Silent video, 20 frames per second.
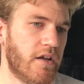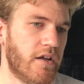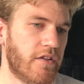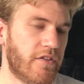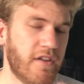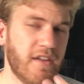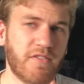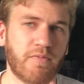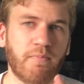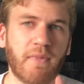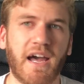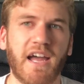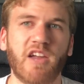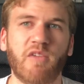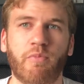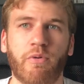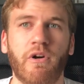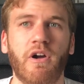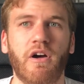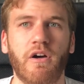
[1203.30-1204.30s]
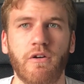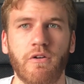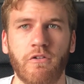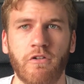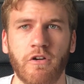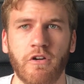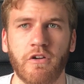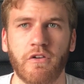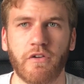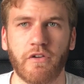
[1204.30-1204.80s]
This Mac Pro
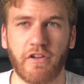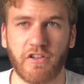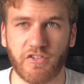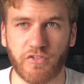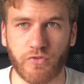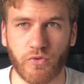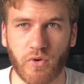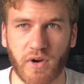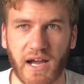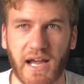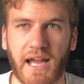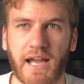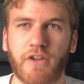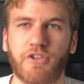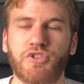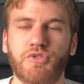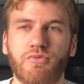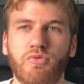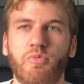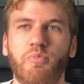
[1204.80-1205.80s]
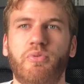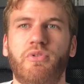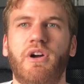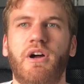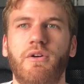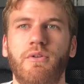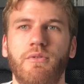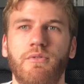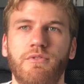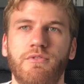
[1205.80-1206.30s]
is for actual
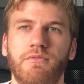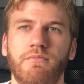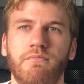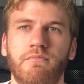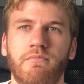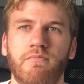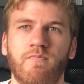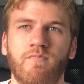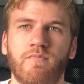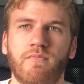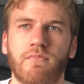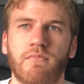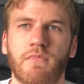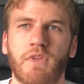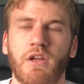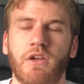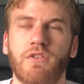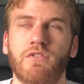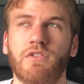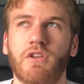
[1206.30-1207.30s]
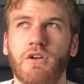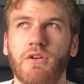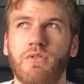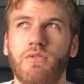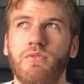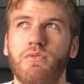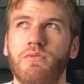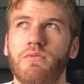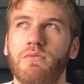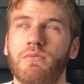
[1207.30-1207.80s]
pros.
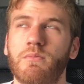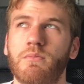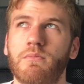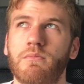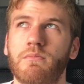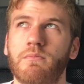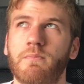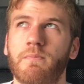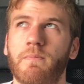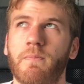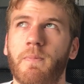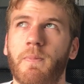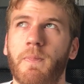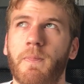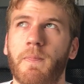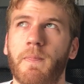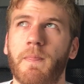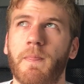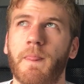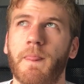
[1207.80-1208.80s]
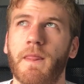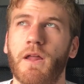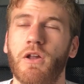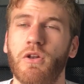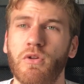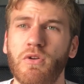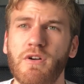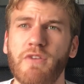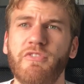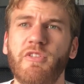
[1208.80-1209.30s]
So a
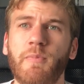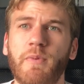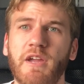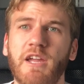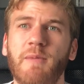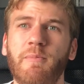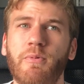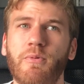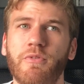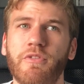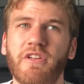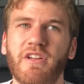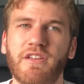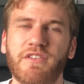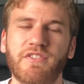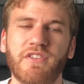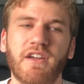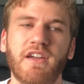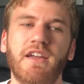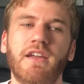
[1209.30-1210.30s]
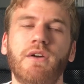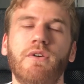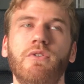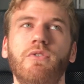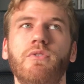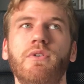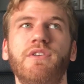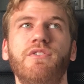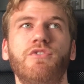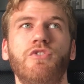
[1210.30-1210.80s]
lot of the people that are saying,
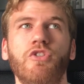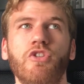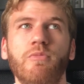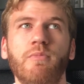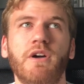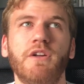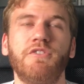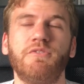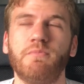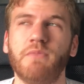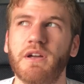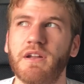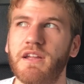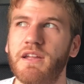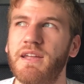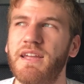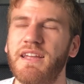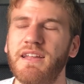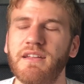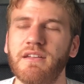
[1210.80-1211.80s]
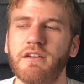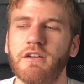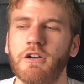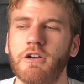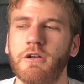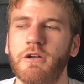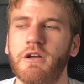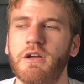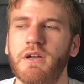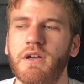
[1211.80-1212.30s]
oh, it's too much money,
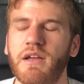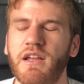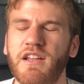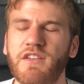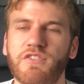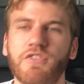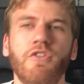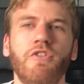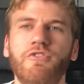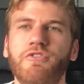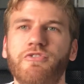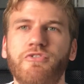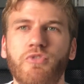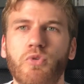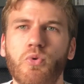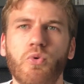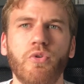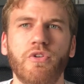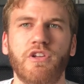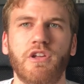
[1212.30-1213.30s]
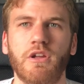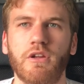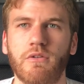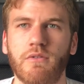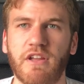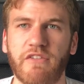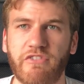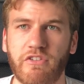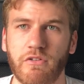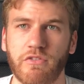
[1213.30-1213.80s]
it's not for you.
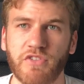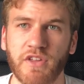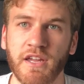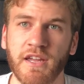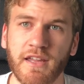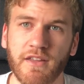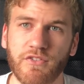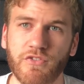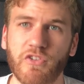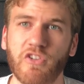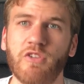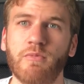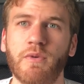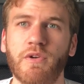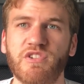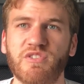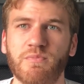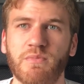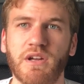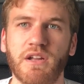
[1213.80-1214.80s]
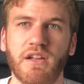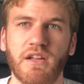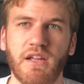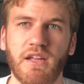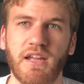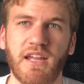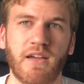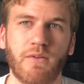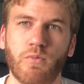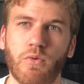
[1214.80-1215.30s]
If you think it's too much
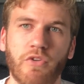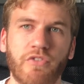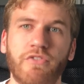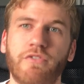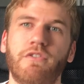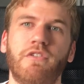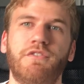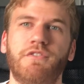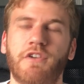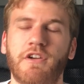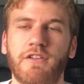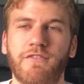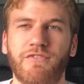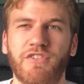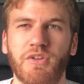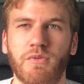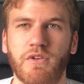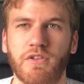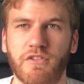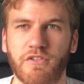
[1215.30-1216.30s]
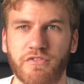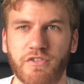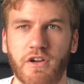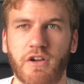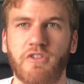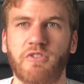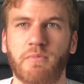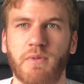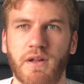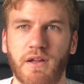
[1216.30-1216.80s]
money, it wasn't designed for you in the
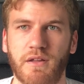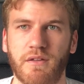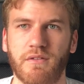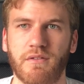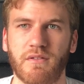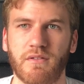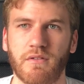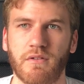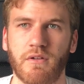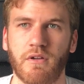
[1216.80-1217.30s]
first place.